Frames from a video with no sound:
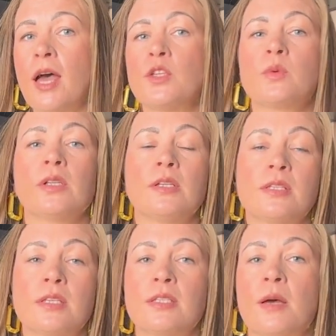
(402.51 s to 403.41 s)
as well
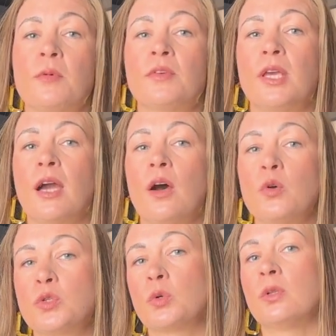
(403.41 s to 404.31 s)
as some of the
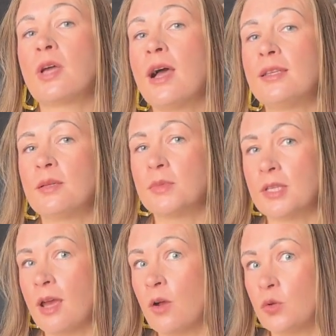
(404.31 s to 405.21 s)
household
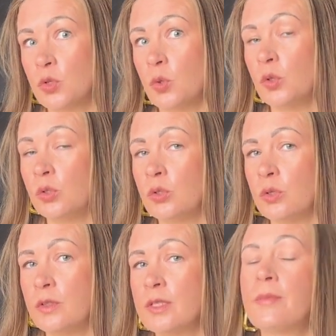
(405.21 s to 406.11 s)
items and household
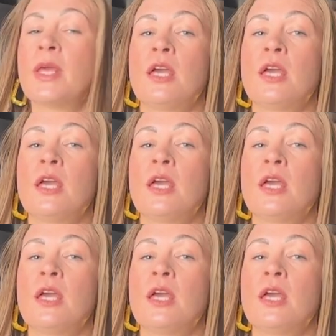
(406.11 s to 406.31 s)
goods.